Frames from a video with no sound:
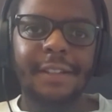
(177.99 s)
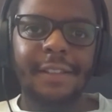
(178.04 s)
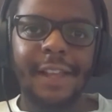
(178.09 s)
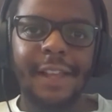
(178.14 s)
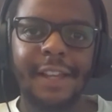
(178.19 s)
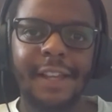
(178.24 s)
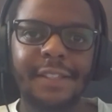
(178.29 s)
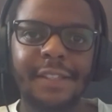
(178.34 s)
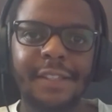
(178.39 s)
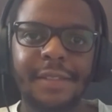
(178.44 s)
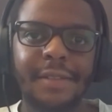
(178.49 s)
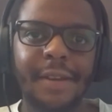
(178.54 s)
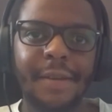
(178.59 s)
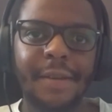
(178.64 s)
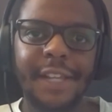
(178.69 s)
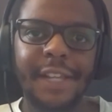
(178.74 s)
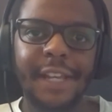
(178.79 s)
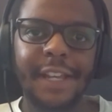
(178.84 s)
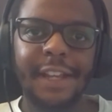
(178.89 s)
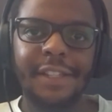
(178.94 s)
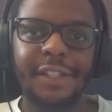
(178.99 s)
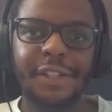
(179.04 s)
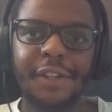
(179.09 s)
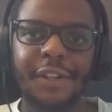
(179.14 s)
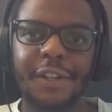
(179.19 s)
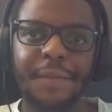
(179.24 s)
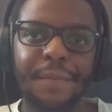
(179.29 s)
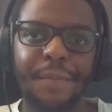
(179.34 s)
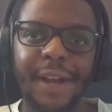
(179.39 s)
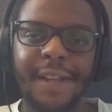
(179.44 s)
Like sometimes I get to do
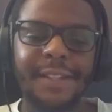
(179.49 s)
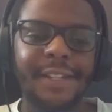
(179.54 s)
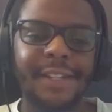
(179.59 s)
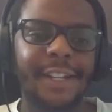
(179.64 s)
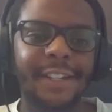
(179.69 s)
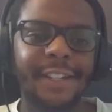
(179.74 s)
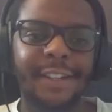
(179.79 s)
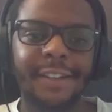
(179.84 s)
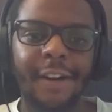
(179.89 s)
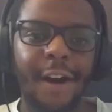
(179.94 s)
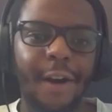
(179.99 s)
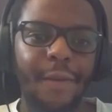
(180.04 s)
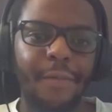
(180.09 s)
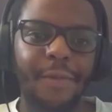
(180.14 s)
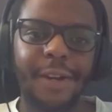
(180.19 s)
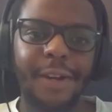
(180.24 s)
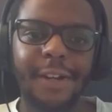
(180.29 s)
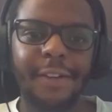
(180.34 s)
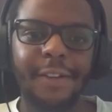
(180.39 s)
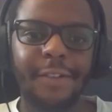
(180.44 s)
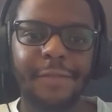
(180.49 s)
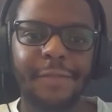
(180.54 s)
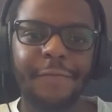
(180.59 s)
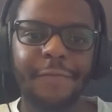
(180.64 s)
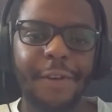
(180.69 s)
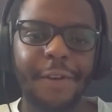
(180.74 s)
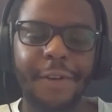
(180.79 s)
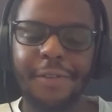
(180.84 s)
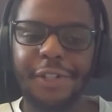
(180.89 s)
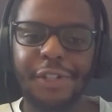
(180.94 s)
the branding and artwork on
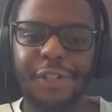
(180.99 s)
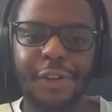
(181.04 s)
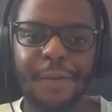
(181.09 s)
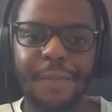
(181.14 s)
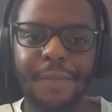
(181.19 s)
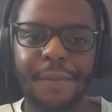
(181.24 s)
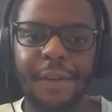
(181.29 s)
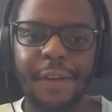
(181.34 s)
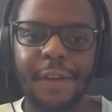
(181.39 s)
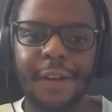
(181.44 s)
Photoshop.